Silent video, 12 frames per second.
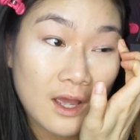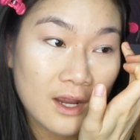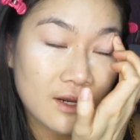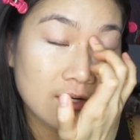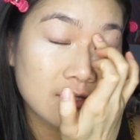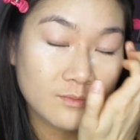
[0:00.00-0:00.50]

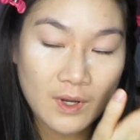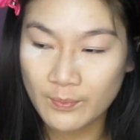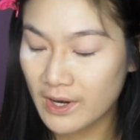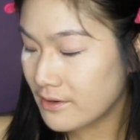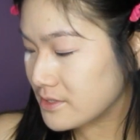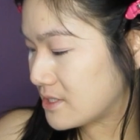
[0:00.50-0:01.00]
I'm going to do my
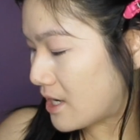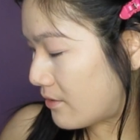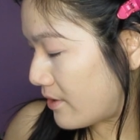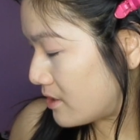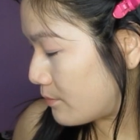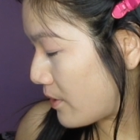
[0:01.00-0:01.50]
brows
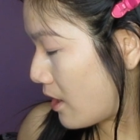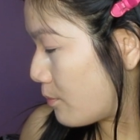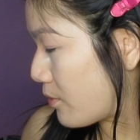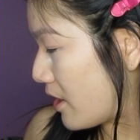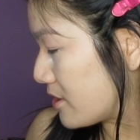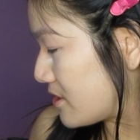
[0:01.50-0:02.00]
now. And the brow
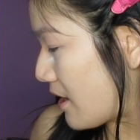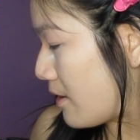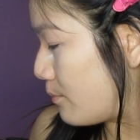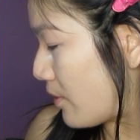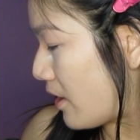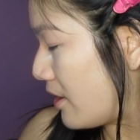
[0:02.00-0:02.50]
products that
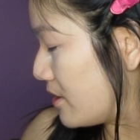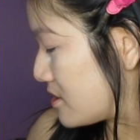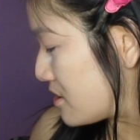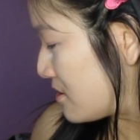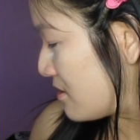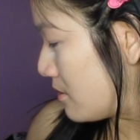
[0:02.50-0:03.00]
I
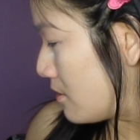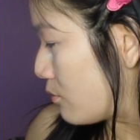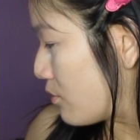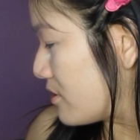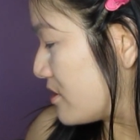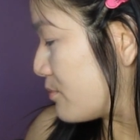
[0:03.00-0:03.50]
bought
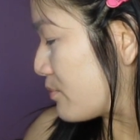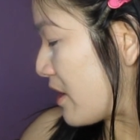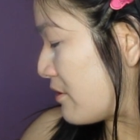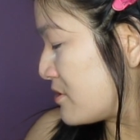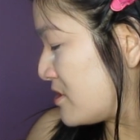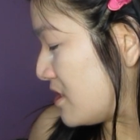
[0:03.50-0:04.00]
were the
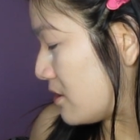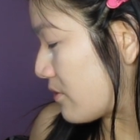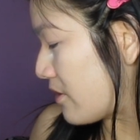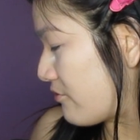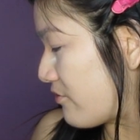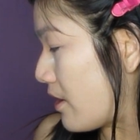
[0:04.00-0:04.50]
Brow
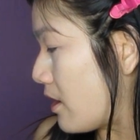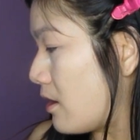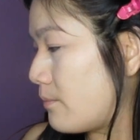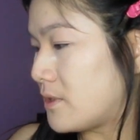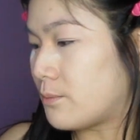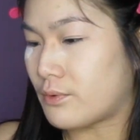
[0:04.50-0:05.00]
Secret
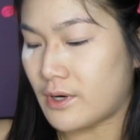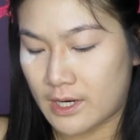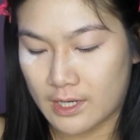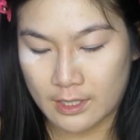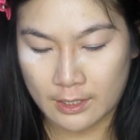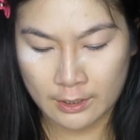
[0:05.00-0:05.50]
from the
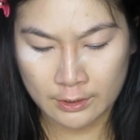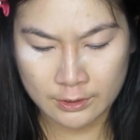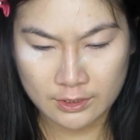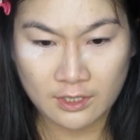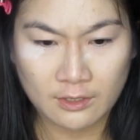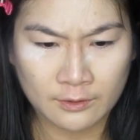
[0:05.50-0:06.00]

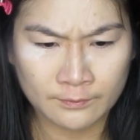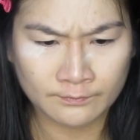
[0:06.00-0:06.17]
brand